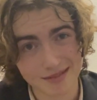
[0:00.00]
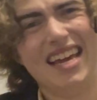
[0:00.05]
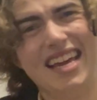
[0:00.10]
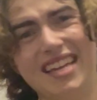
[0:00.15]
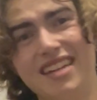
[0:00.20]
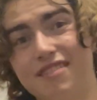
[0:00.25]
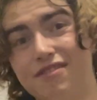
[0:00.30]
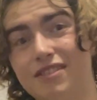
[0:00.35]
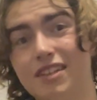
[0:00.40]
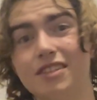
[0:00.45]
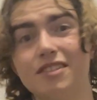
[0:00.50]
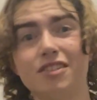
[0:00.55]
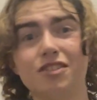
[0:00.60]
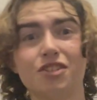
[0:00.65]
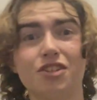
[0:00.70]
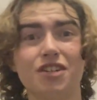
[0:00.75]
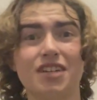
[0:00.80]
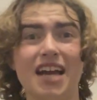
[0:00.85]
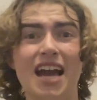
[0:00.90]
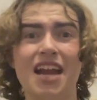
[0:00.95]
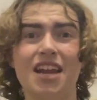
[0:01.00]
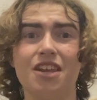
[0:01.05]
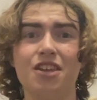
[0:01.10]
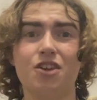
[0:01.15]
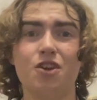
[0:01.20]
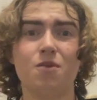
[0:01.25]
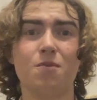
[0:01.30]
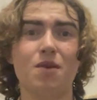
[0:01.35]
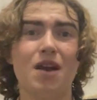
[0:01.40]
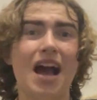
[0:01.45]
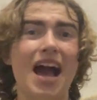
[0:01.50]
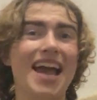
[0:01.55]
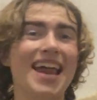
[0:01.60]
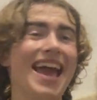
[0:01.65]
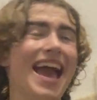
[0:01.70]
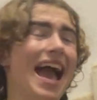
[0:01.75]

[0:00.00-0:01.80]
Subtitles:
And if this is your kind of humor, I